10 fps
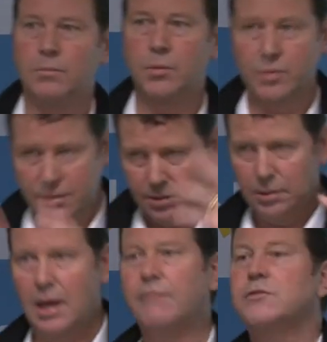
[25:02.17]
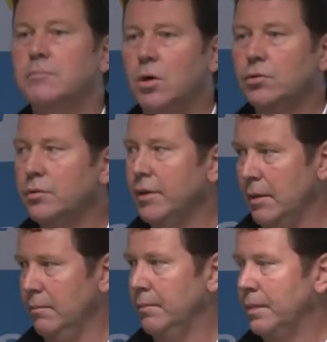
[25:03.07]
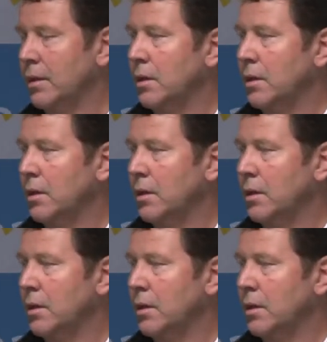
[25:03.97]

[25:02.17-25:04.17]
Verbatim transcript: but we still have to model them.